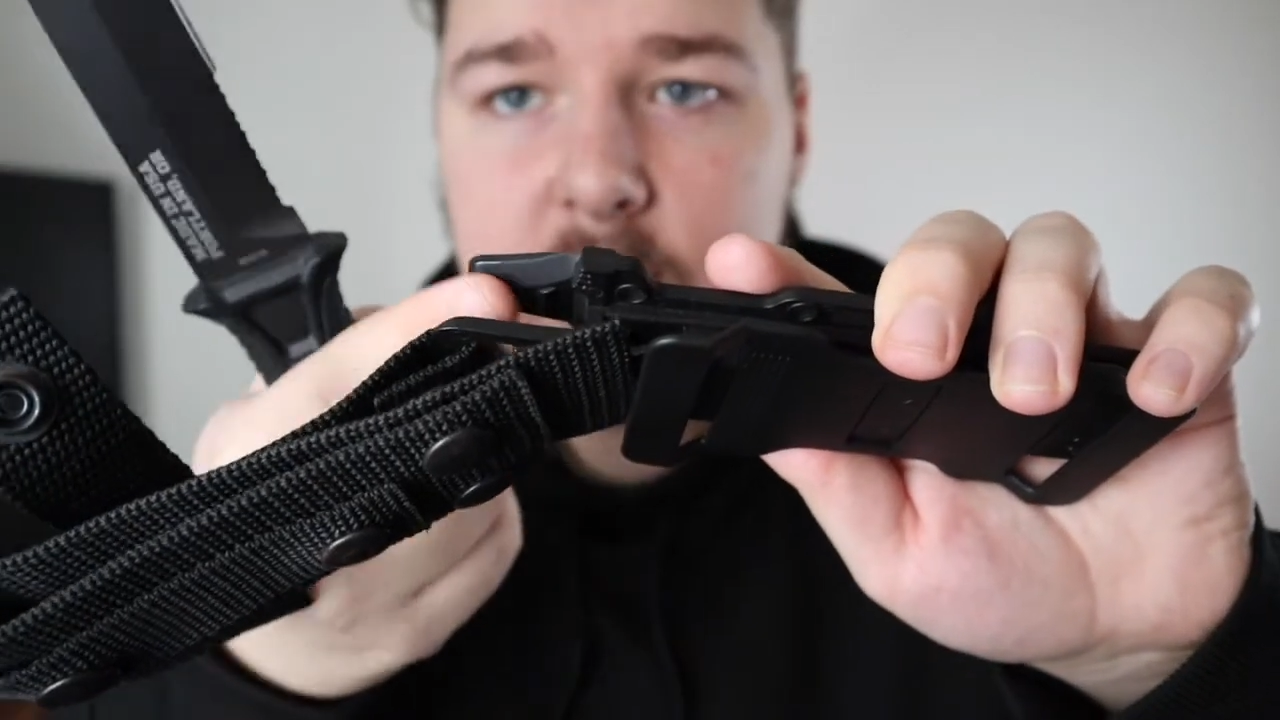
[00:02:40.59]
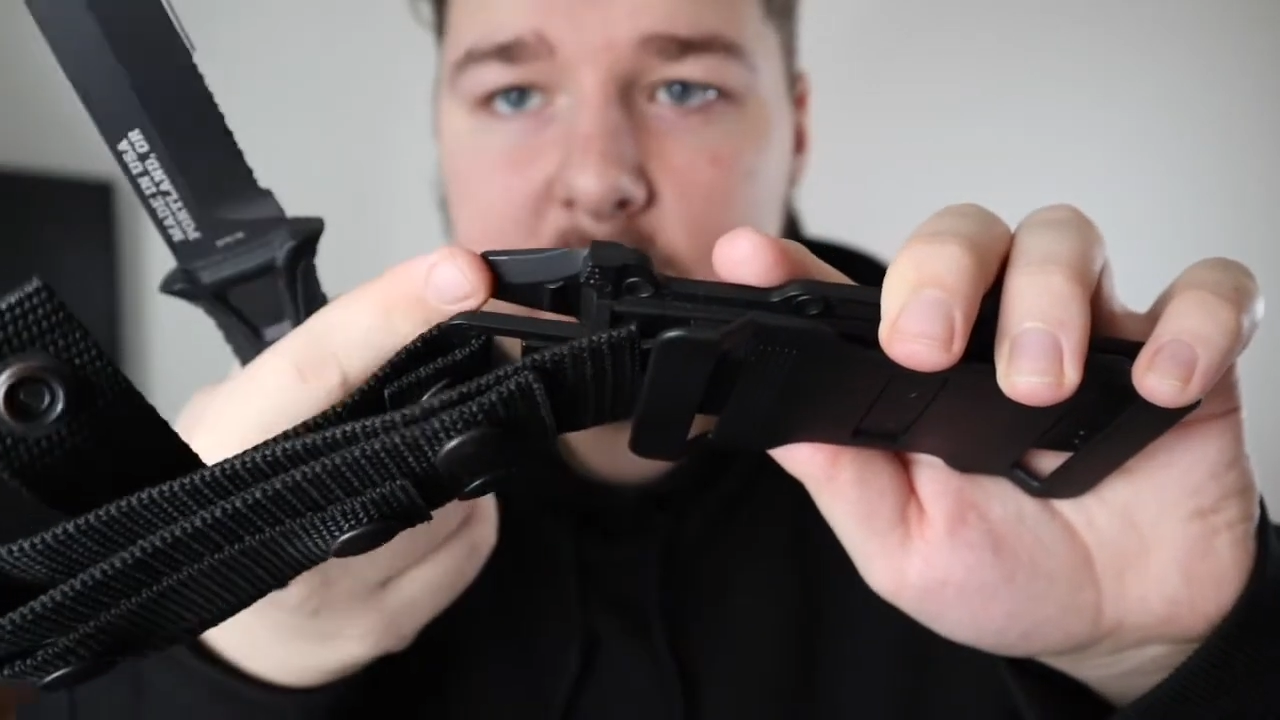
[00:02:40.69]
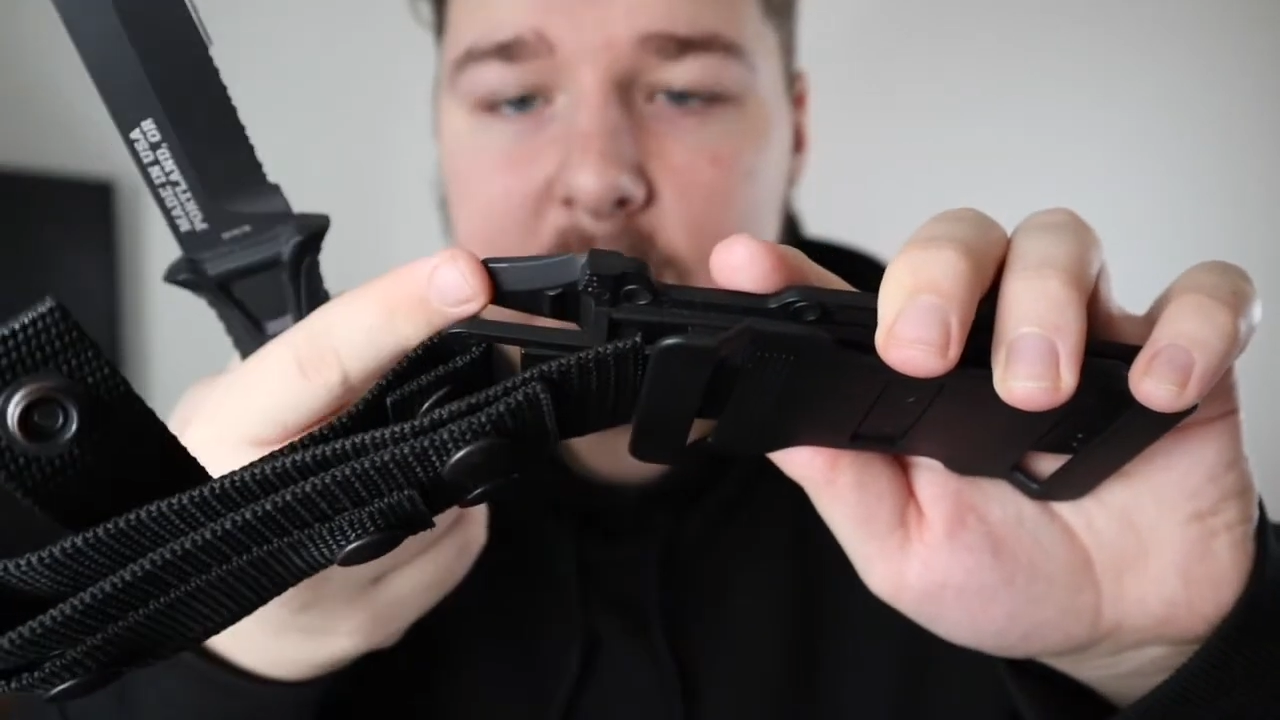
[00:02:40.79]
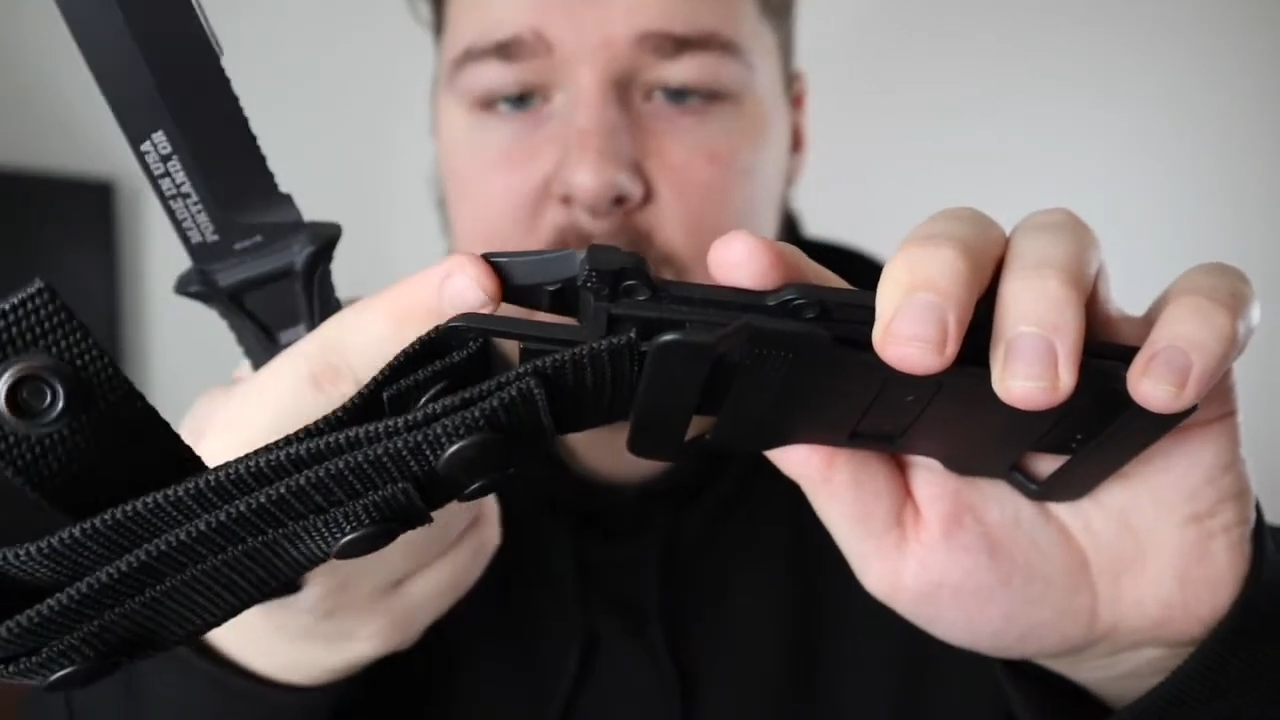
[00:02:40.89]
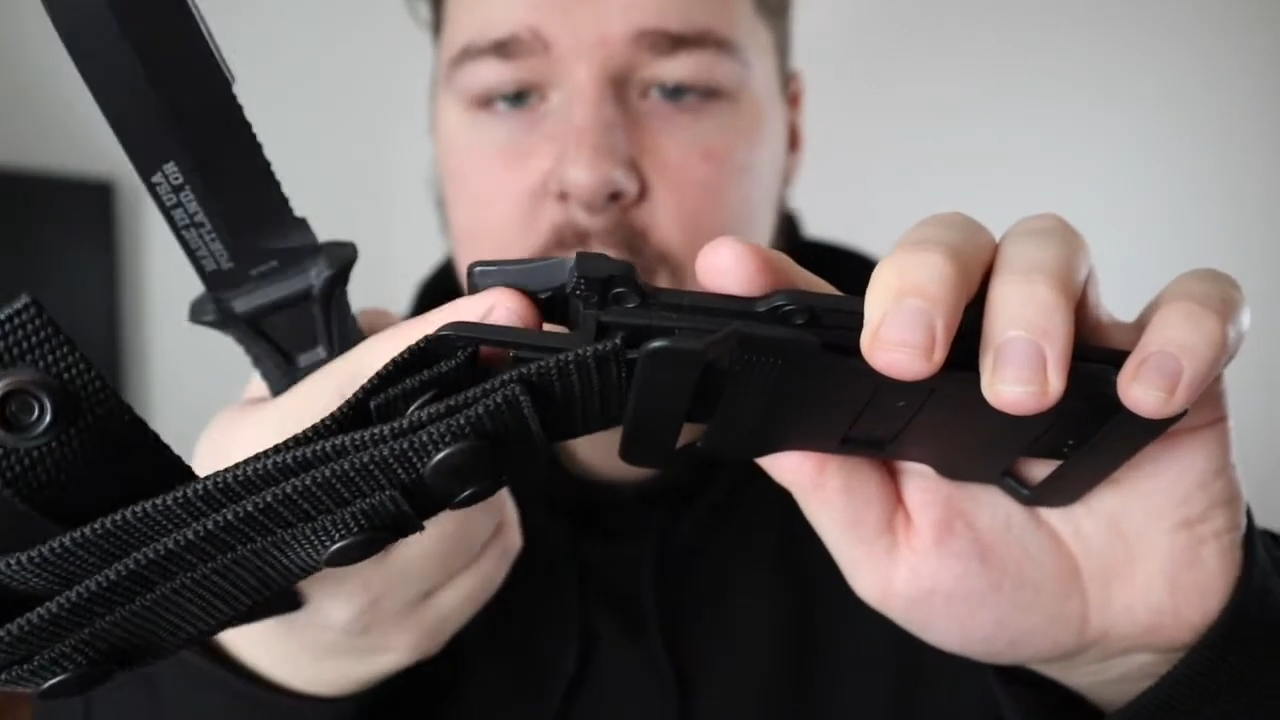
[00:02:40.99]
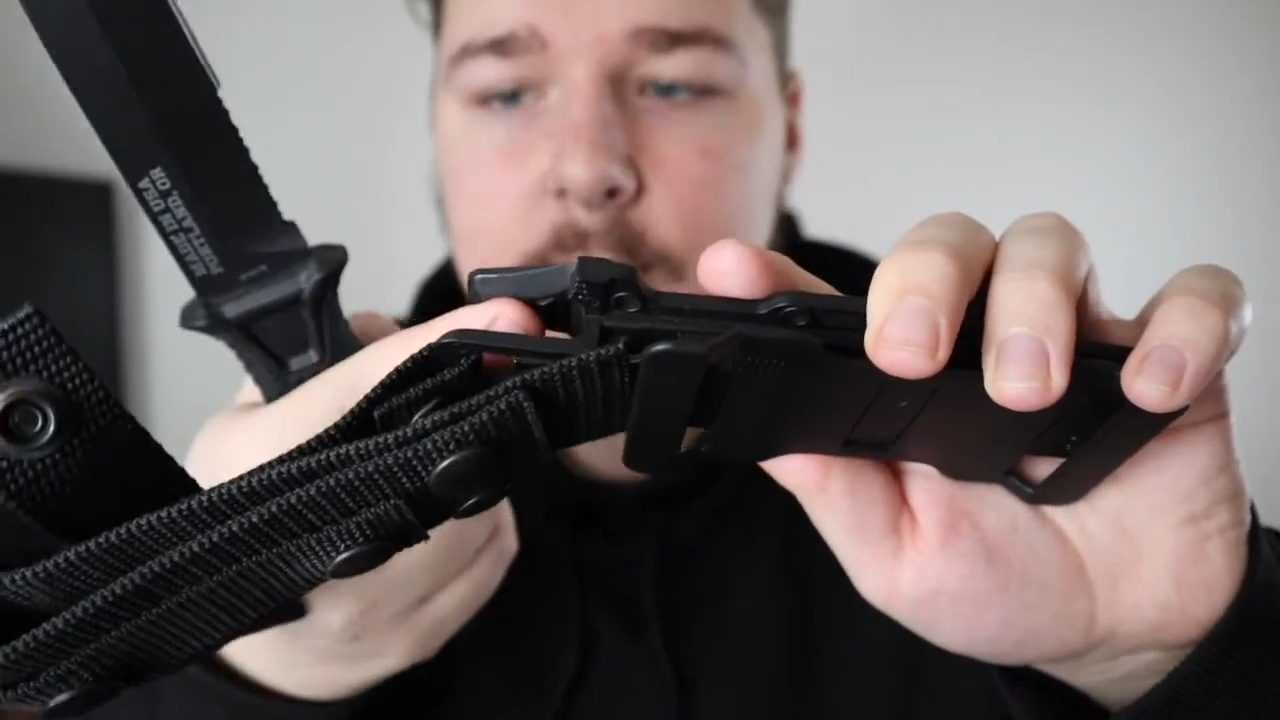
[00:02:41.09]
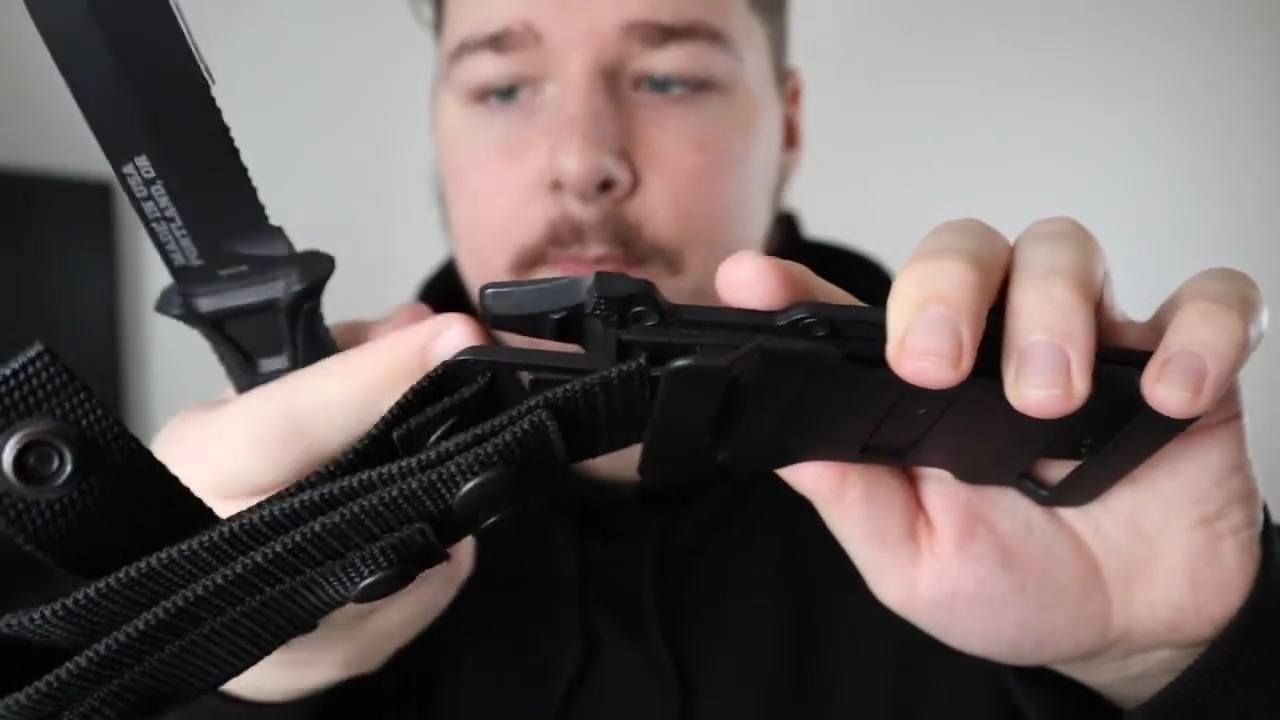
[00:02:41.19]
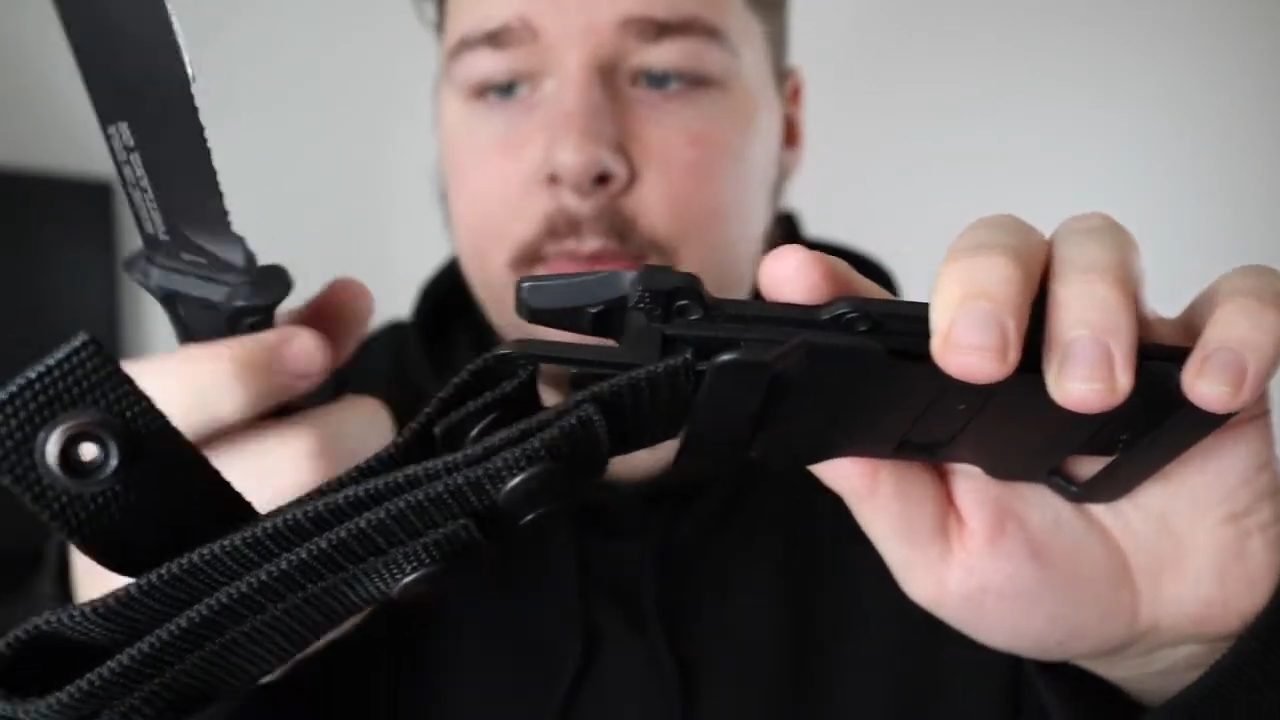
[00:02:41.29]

in here